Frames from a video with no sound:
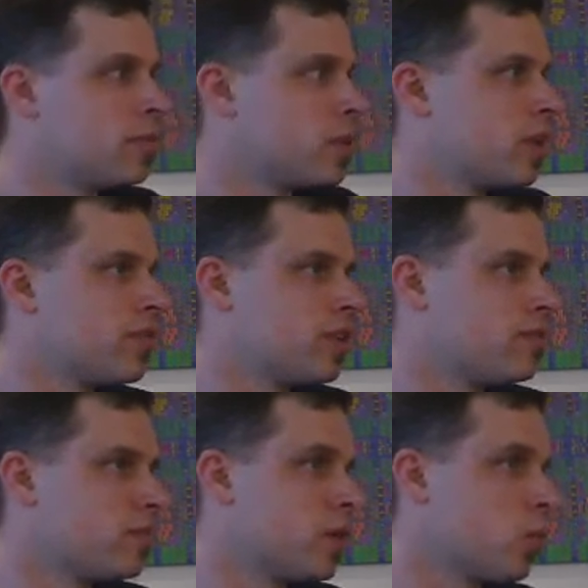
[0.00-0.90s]
we're
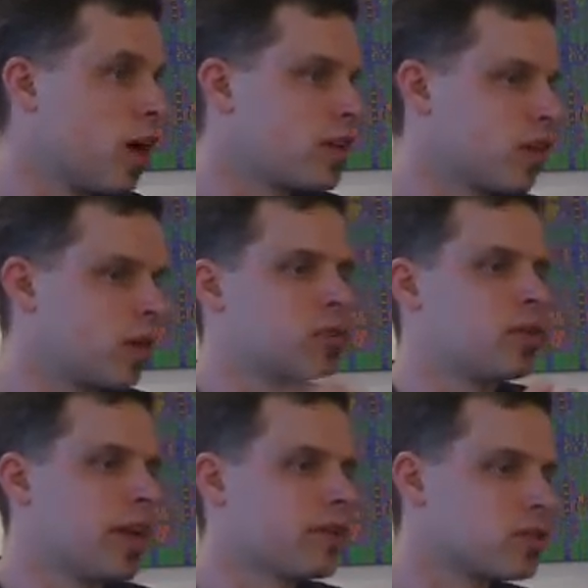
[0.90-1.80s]
lifting from a wide type to
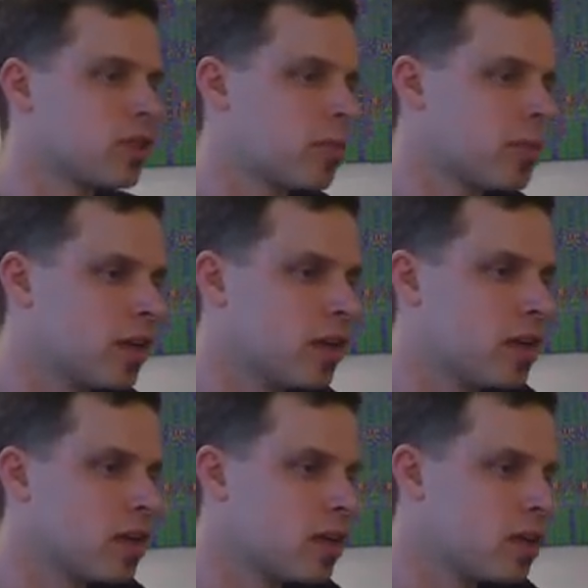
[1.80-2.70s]
a narrow type here.
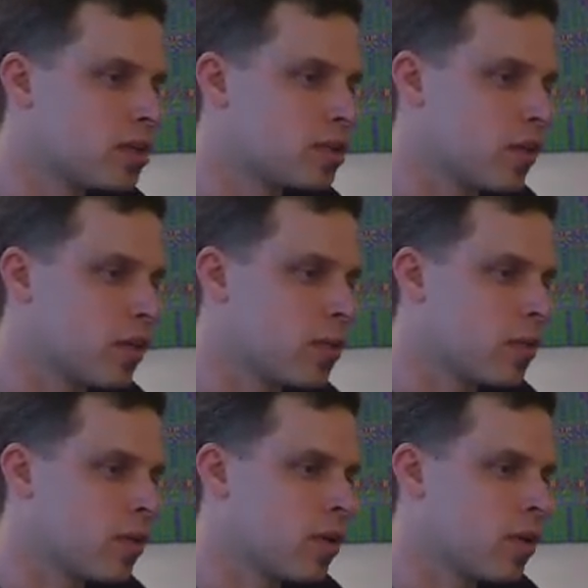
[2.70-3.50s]
So